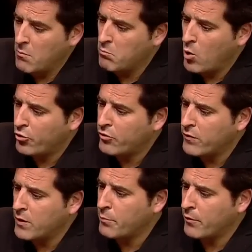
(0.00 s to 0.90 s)
most of
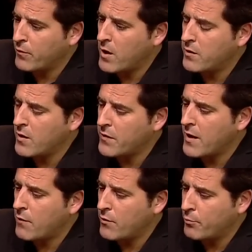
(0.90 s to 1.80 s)
it, provided that they
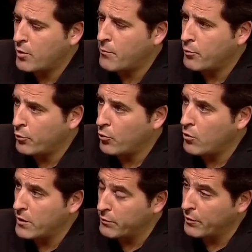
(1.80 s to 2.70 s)
have the proper
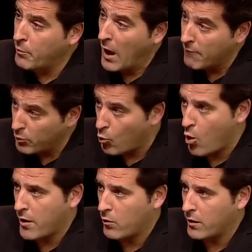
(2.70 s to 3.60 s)
authority to have the
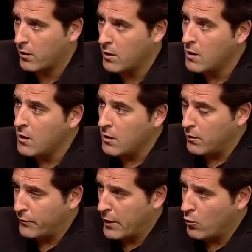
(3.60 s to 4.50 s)
wiring.
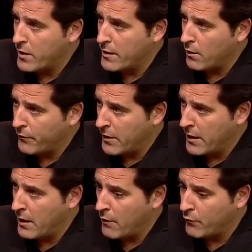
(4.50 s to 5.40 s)
If
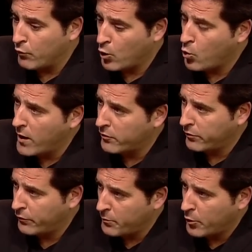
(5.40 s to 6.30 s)
they have
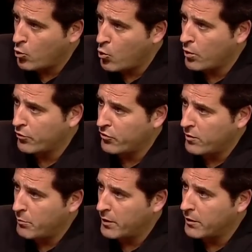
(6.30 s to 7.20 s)
request from the courts the
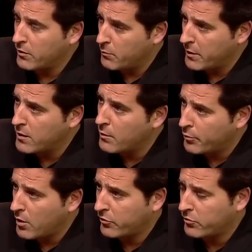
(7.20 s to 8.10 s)
ability to begin a
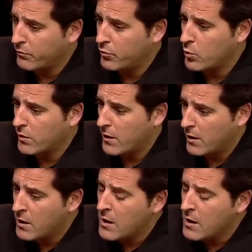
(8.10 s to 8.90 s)
process of doing that,